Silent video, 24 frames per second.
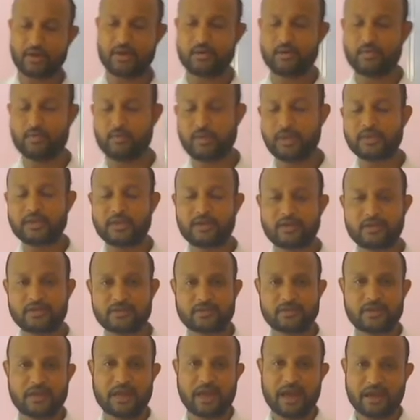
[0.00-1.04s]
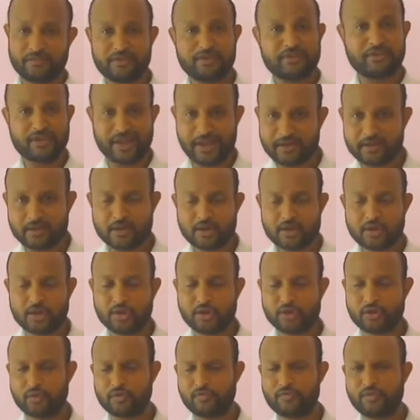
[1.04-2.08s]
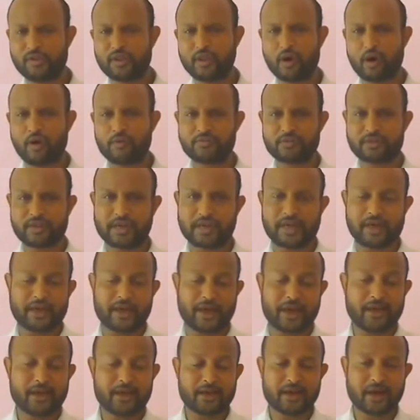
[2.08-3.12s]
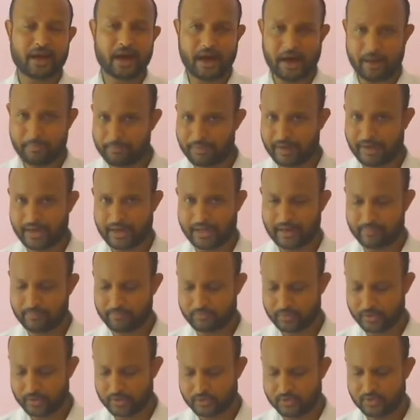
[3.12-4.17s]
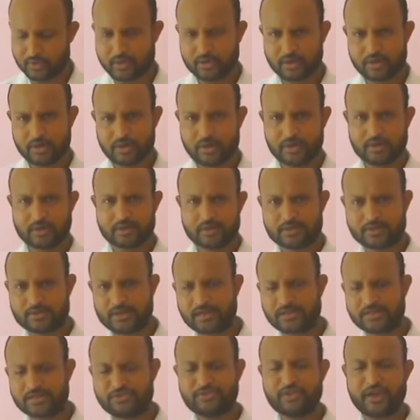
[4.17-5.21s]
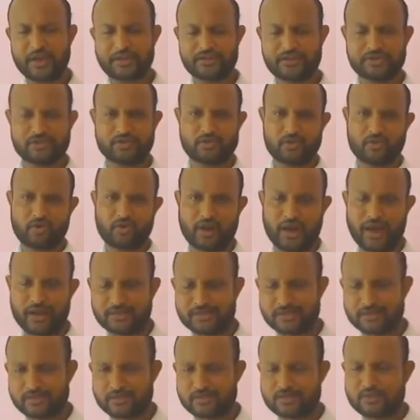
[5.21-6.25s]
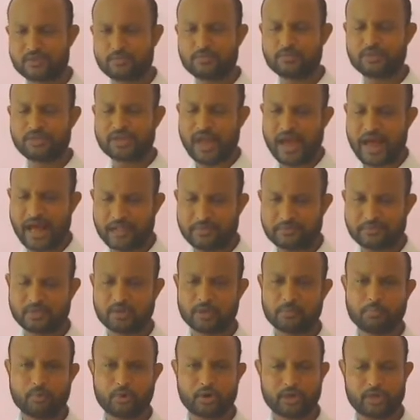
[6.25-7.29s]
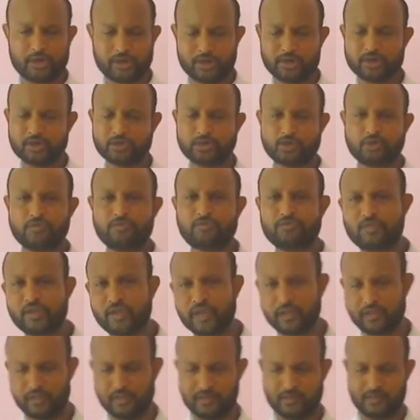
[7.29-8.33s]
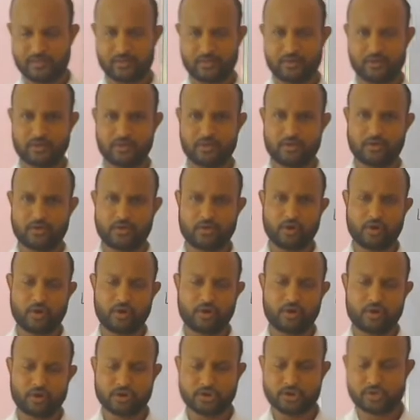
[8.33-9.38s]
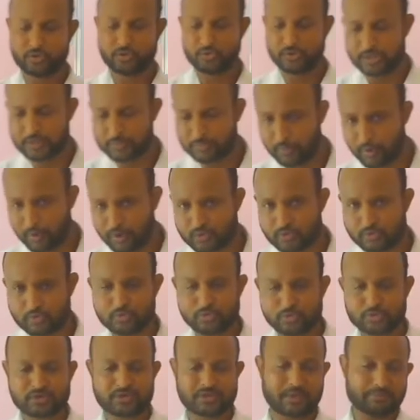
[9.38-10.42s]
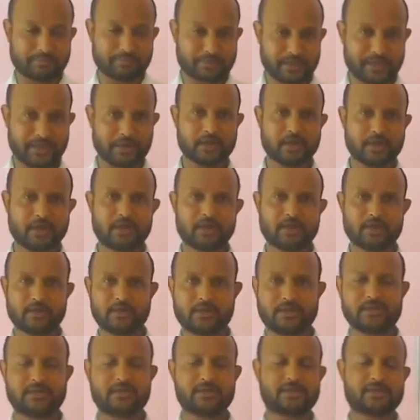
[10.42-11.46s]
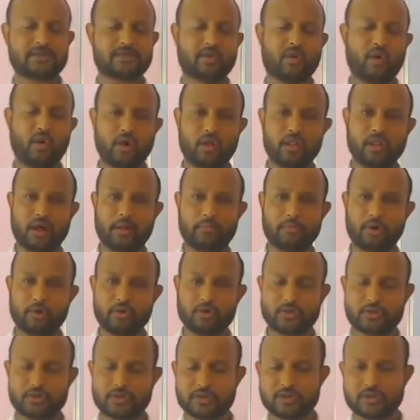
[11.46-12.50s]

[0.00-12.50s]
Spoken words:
when there is heavy rain, you feel of taking an umbrella. So such reactions or actions which helps your body to feel or to respond to something, this is all about